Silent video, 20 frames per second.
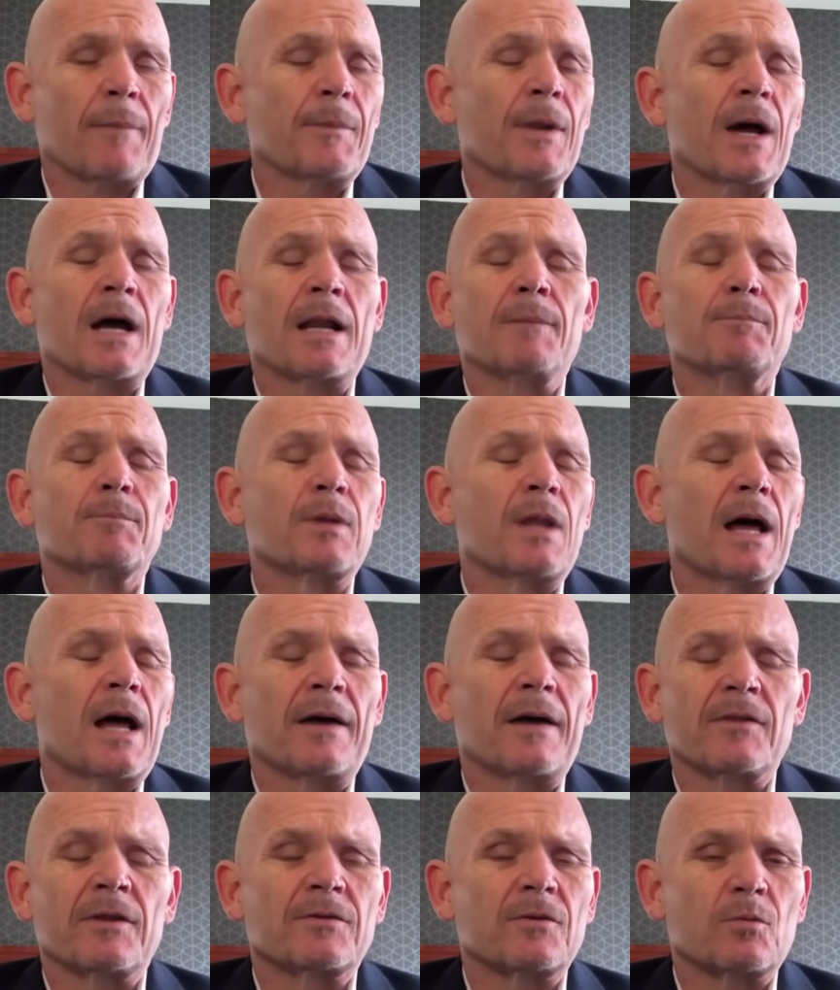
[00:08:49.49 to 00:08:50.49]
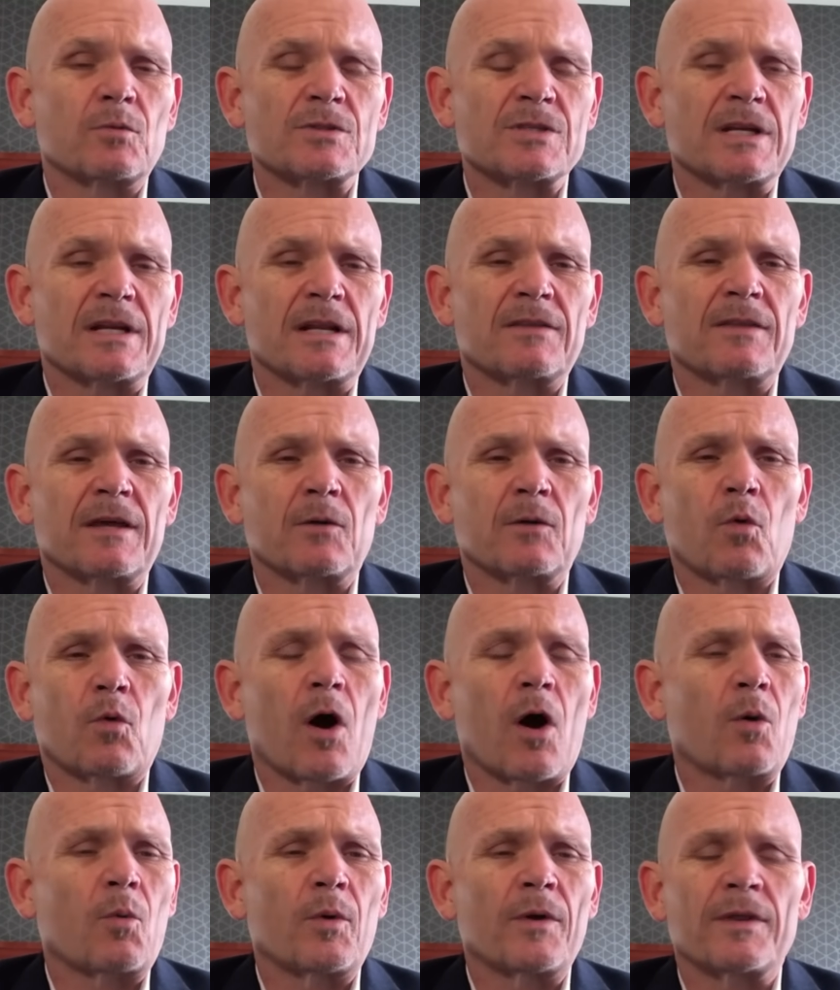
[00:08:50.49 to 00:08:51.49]
I'm not implying that there was anything
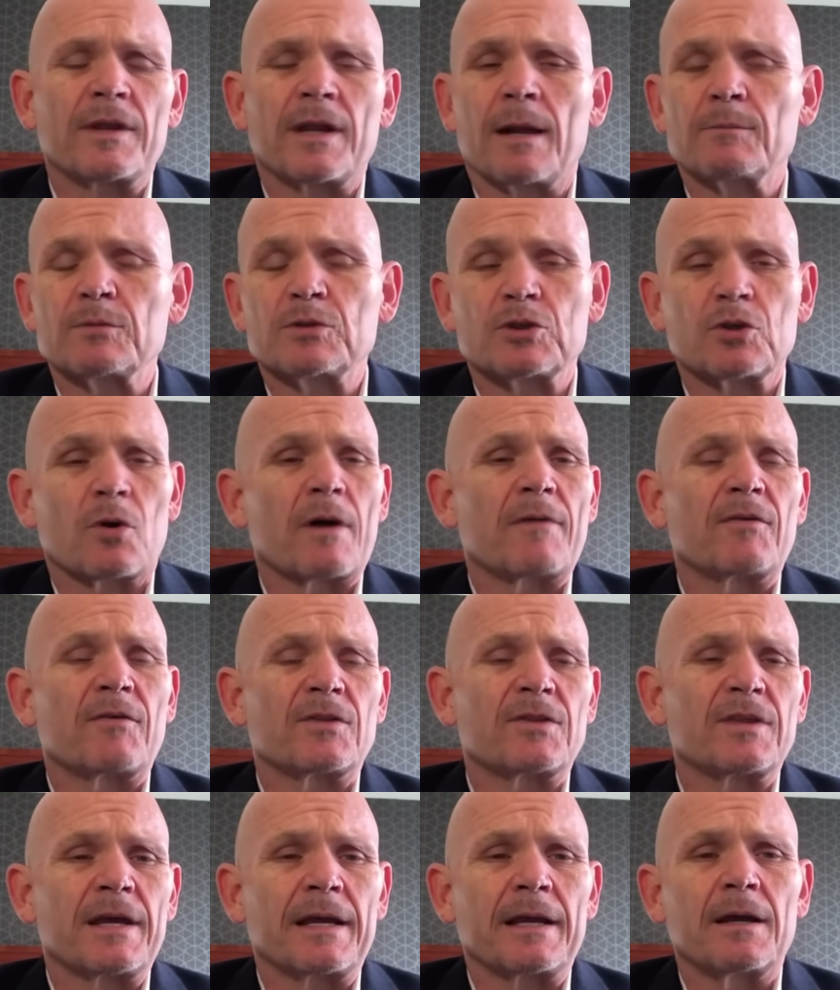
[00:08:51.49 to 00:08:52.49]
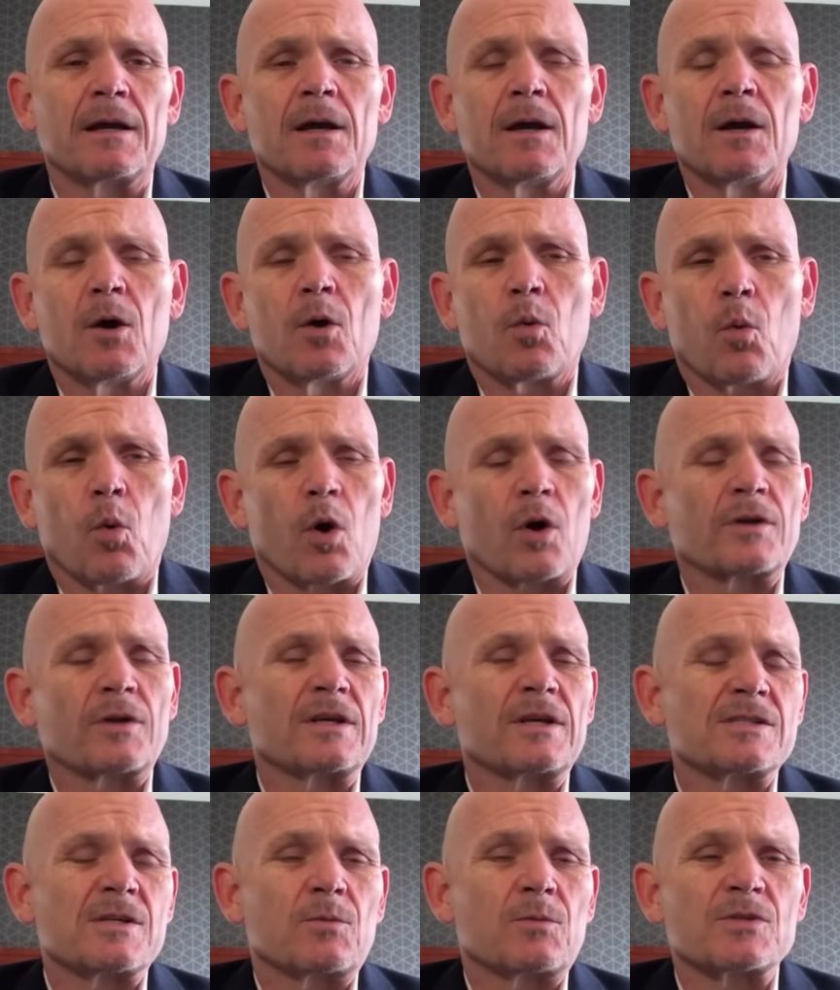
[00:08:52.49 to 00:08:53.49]
wrong with it. I'm sure everything
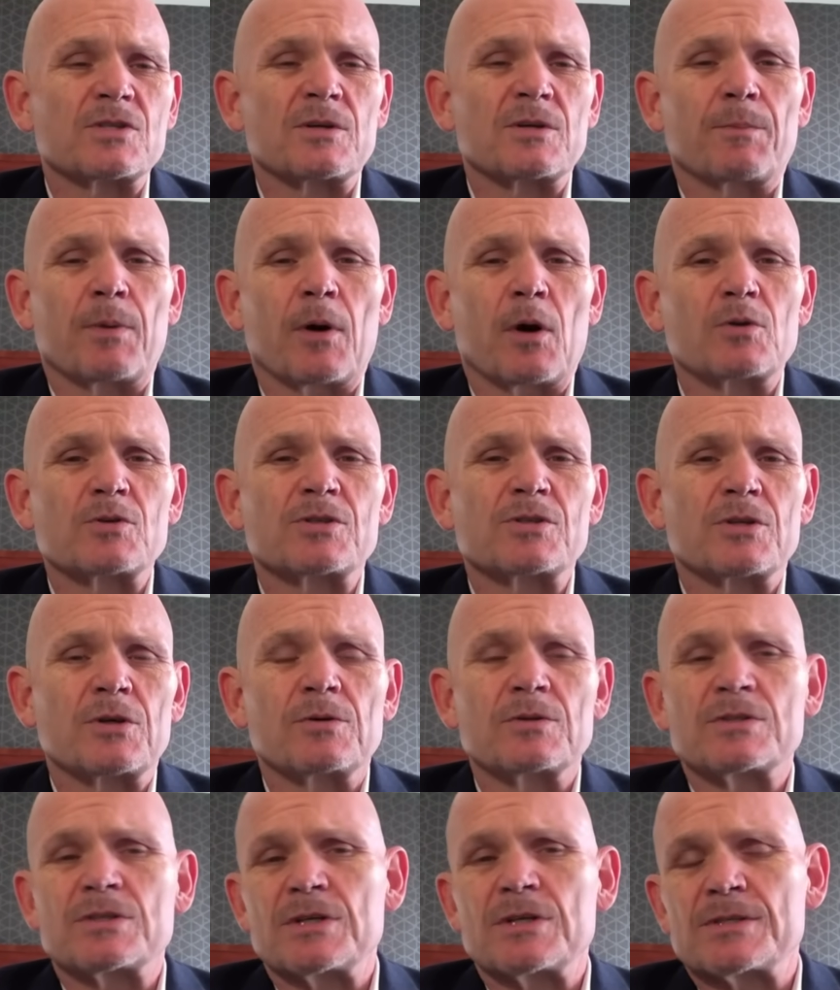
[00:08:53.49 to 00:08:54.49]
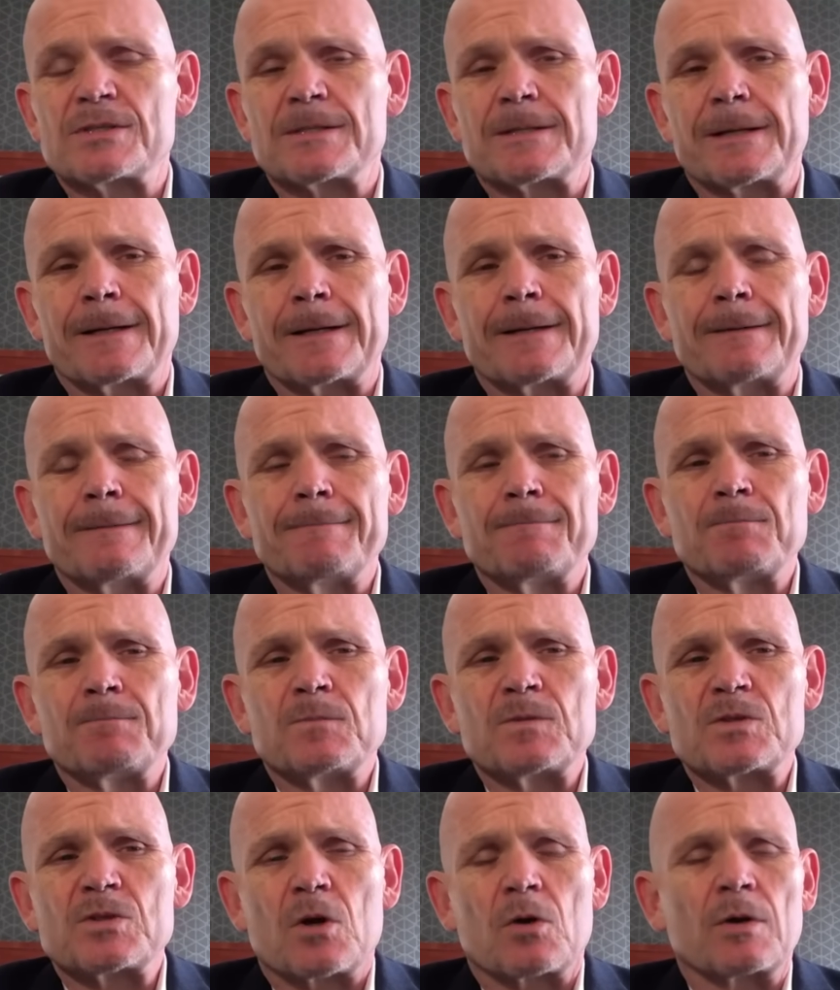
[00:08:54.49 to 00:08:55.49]
worked as it was supposed to. It's just uh,
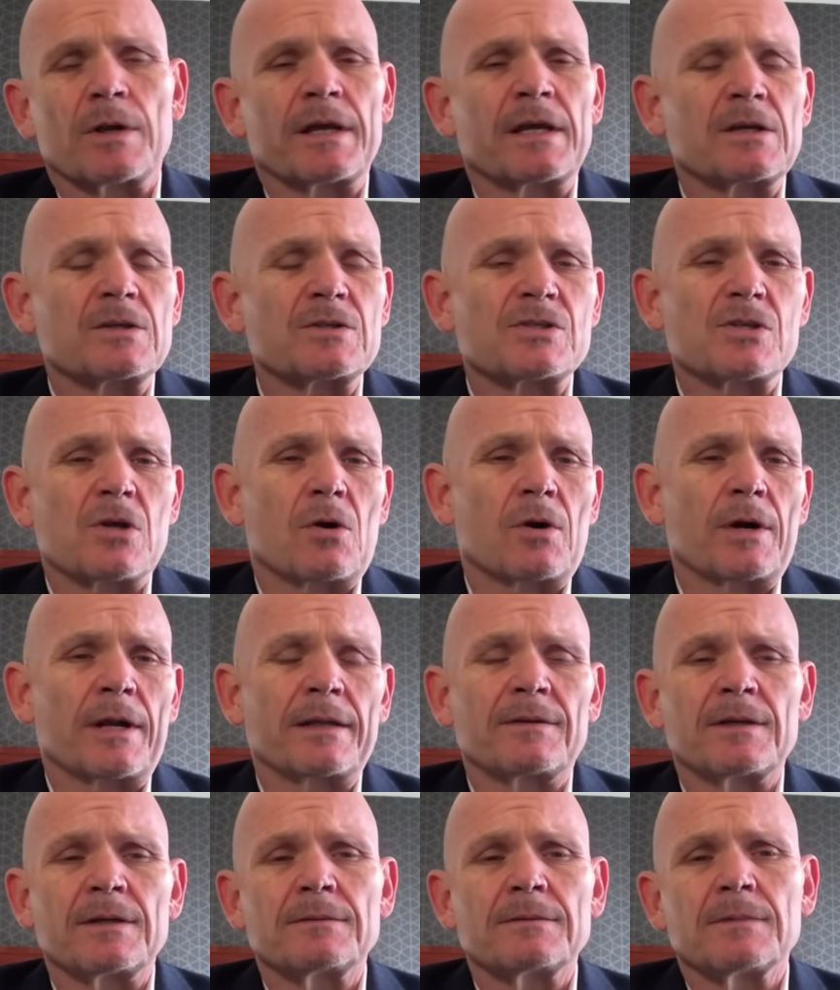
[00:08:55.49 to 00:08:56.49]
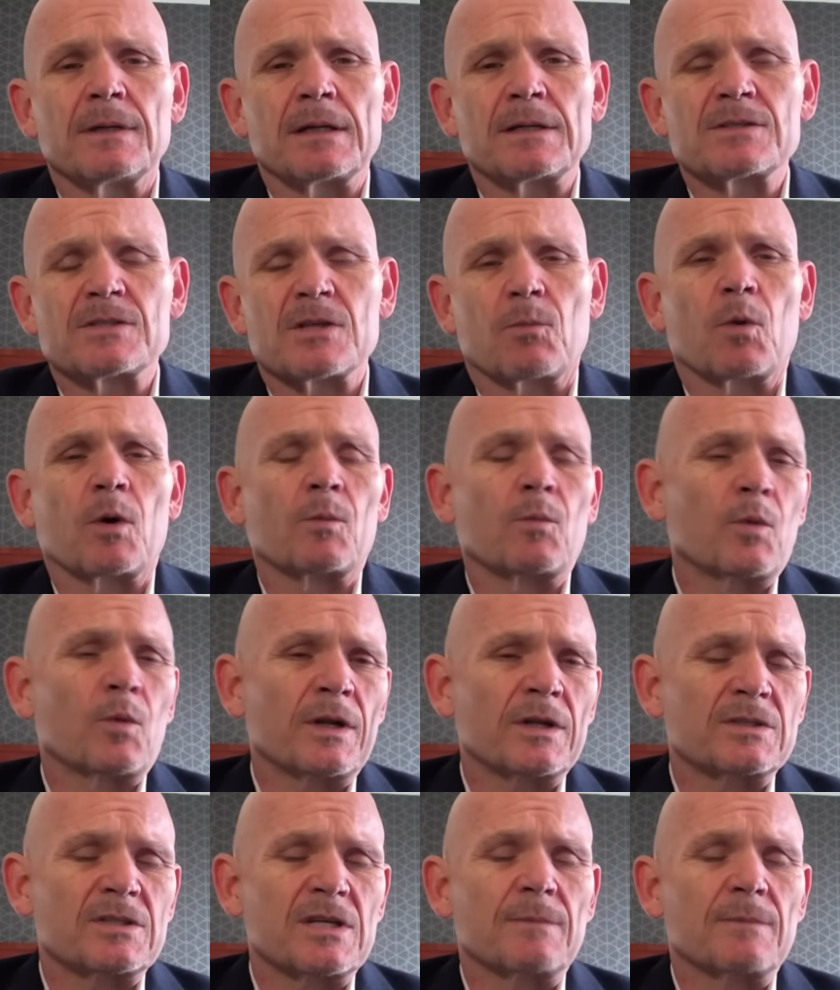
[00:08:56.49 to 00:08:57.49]
certainly concerning that uh, someone
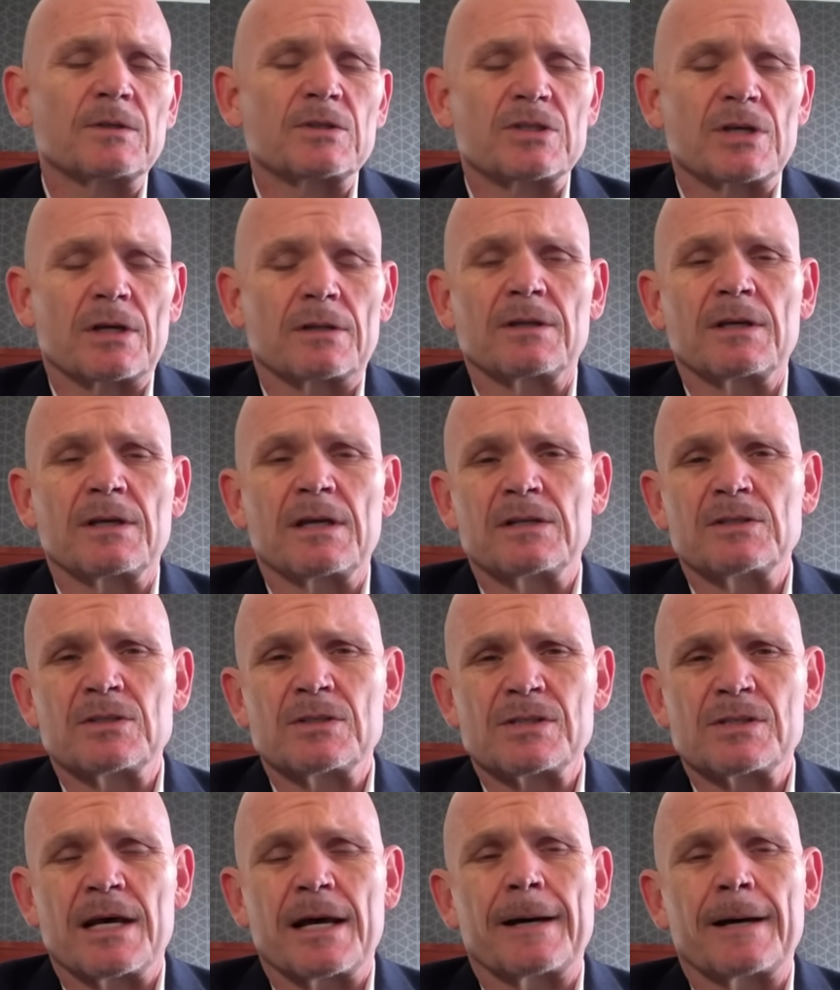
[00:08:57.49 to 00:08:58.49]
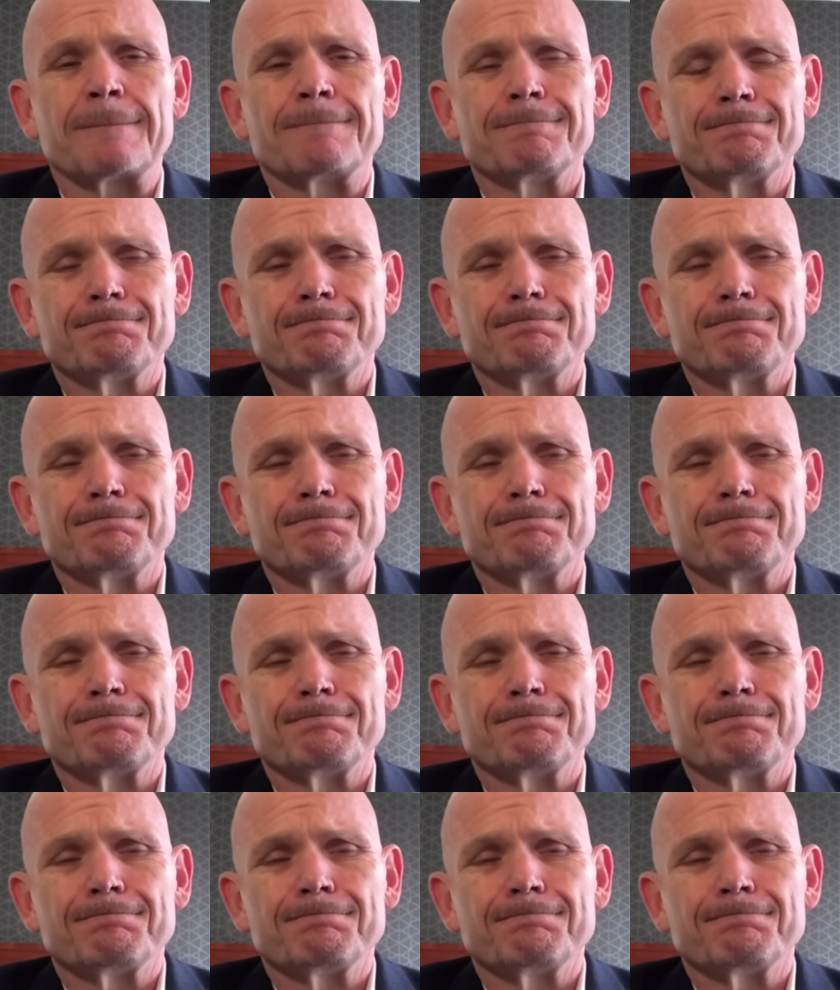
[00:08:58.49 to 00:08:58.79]
would attempt to shut the engines down.